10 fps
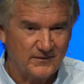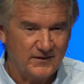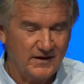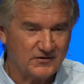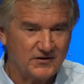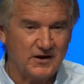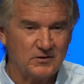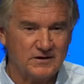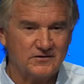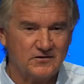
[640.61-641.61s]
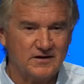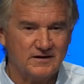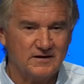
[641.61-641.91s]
That's scary, isn't it?